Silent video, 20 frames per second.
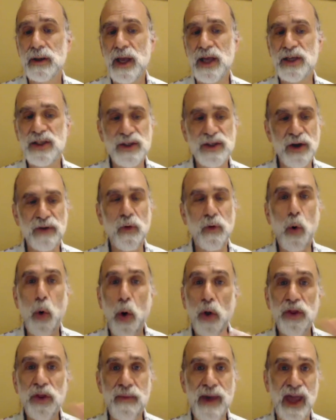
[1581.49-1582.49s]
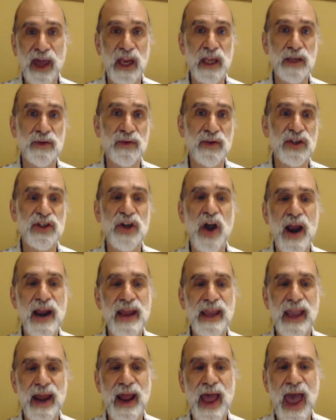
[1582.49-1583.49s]
as sort of all the mechanisms of
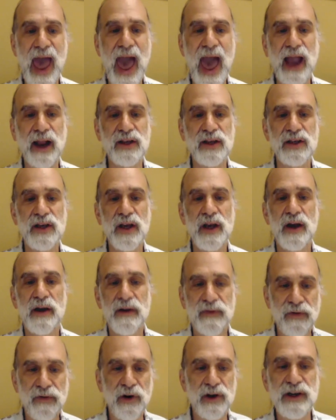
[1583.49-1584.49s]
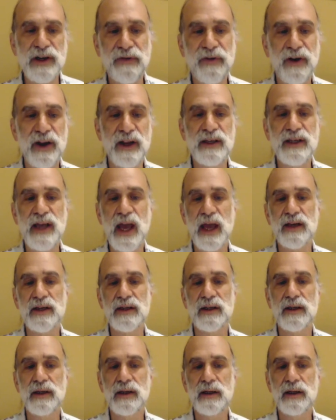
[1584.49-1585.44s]
society get hacked for a different intent.